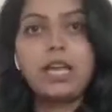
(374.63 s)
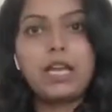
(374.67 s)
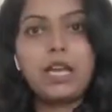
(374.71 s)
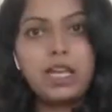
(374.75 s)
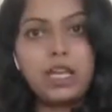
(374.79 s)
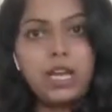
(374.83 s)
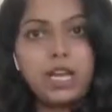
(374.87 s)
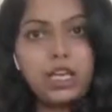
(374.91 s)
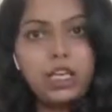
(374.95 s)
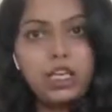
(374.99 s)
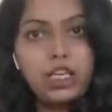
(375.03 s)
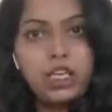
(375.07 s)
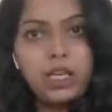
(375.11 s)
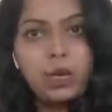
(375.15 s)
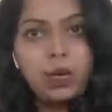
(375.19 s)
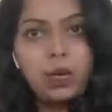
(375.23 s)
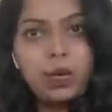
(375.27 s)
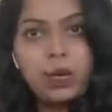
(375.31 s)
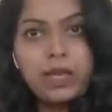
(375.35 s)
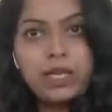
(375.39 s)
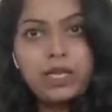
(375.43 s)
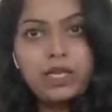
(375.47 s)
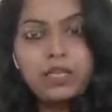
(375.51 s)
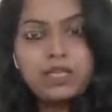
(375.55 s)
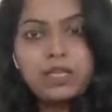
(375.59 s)
In
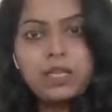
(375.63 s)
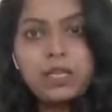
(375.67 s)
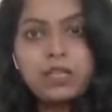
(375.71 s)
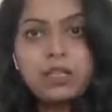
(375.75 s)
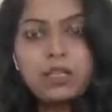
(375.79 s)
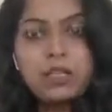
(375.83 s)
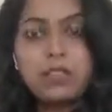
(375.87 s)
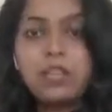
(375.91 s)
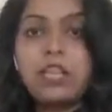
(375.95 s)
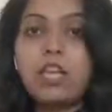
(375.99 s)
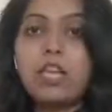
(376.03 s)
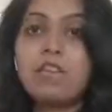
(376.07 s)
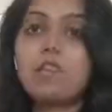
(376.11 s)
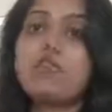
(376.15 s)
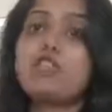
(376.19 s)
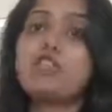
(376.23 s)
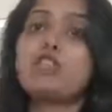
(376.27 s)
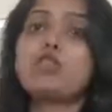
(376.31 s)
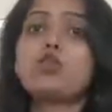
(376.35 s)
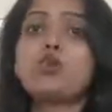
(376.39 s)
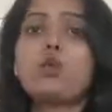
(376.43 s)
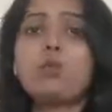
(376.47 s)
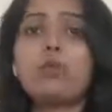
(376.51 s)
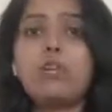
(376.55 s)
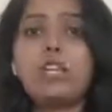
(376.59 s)
US, there were
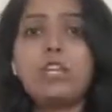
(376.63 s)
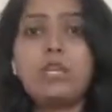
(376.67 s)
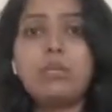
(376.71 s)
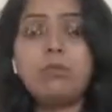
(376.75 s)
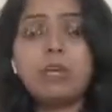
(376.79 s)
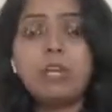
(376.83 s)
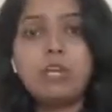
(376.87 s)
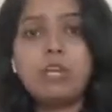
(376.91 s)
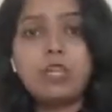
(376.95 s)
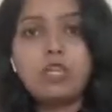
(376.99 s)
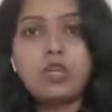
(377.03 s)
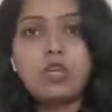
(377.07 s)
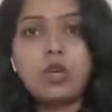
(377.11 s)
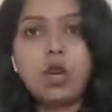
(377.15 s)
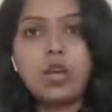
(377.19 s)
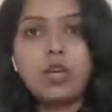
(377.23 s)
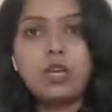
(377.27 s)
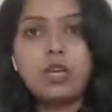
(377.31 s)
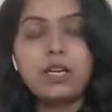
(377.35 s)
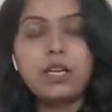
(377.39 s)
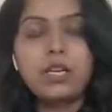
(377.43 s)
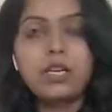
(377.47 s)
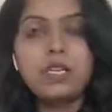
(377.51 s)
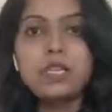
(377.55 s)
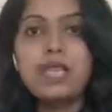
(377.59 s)
so many British
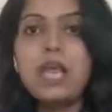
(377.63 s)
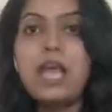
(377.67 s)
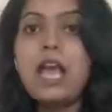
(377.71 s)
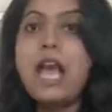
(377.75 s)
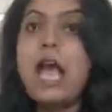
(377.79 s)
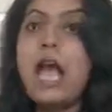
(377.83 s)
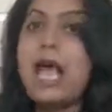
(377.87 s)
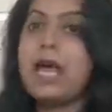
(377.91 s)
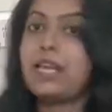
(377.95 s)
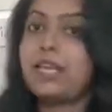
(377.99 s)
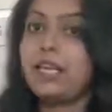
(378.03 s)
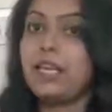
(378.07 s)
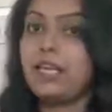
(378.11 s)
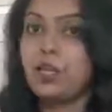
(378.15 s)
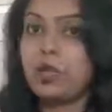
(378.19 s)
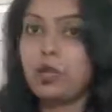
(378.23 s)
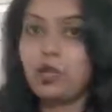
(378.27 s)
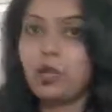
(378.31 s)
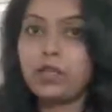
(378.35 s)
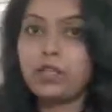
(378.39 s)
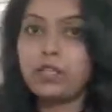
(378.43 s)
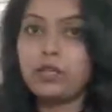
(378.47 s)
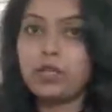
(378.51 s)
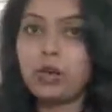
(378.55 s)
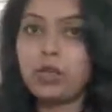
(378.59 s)
colonies, and in
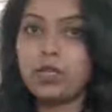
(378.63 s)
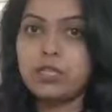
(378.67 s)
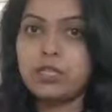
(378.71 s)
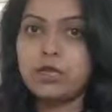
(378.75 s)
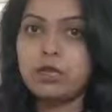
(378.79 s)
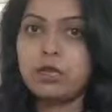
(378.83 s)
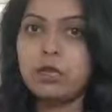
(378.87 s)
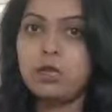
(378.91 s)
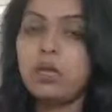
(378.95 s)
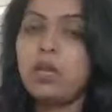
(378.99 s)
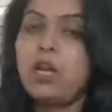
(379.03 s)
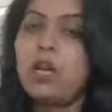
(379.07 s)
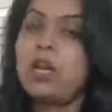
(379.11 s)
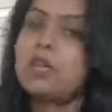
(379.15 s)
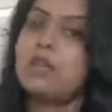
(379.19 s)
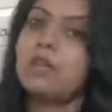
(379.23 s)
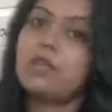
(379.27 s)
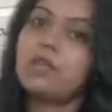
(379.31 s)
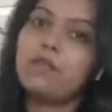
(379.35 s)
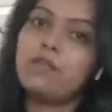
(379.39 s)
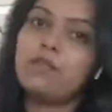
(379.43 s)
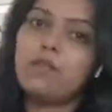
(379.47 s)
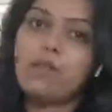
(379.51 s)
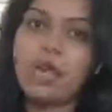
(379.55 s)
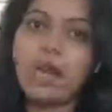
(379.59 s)
US also
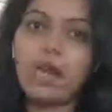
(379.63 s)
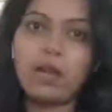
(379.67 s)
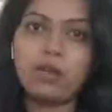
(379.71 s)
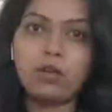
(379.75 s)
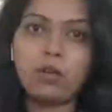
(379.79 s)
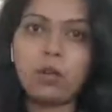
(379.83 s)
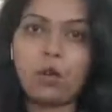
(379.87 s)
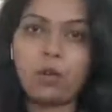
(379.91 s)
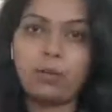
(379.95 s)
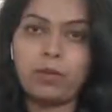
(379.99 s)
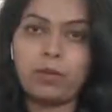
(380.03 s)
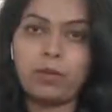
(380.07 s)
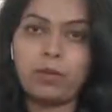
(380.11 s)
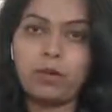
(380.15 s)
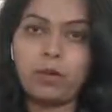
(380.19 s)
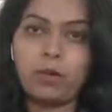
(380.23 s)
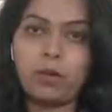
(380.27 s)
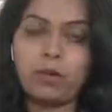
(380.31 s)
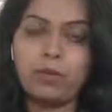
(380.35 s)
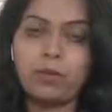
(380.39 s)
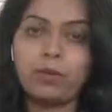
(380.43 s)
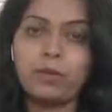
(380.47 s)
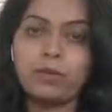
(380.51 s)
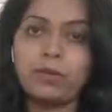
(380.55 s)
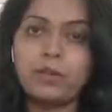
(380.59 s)
we have a common law.
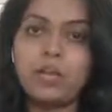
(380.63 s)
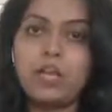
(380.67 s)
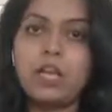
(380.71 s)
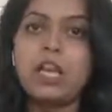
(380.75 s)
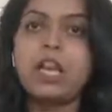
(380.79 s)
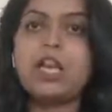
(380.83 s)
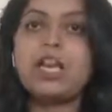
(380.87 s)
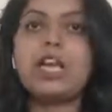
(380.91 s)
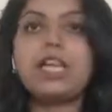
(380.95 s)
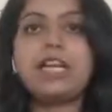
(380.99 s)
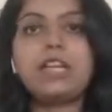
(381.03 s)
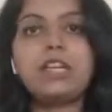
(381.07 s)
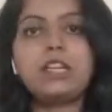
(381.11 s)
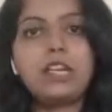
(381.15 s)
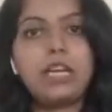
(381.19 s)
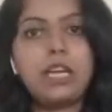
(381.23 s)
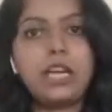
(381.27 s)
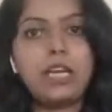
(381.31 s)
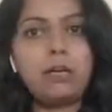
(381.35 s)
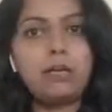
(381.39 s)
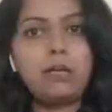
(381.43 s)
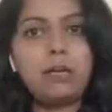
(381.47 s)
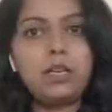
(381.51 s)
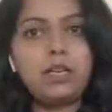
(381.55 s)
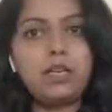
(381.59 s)
In Great
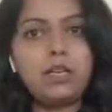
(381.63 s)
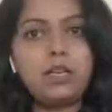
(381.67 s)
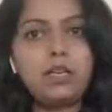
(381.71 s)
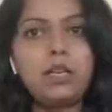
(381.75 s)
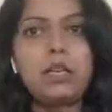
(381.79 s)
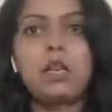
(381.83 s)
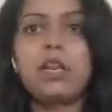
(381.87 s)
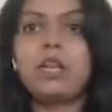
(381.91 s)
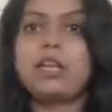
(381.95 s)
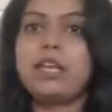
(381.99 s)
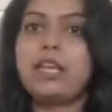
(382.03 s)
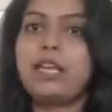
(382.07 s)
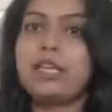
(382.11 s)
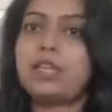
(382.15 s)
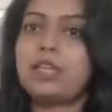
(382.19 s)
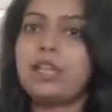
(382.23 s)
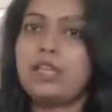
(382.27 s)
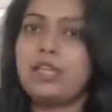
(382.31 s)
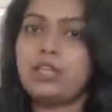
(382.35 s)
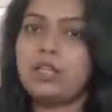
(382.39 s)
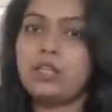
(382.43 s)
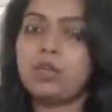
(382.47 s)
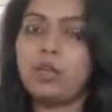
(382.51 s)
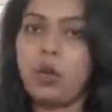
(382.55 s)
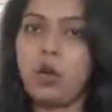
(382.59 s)
Britain, again there is
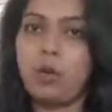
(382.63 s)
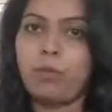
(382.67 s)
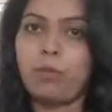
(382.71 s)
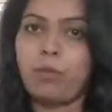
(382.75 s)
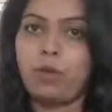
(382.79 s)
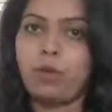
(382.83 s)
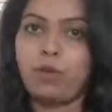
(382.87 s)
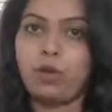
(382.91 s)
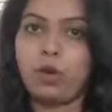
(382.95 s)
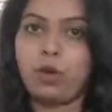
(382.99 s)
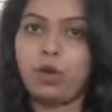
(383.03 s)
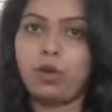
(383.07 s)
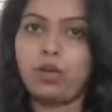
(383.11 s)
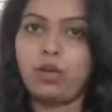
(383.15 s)
a common law.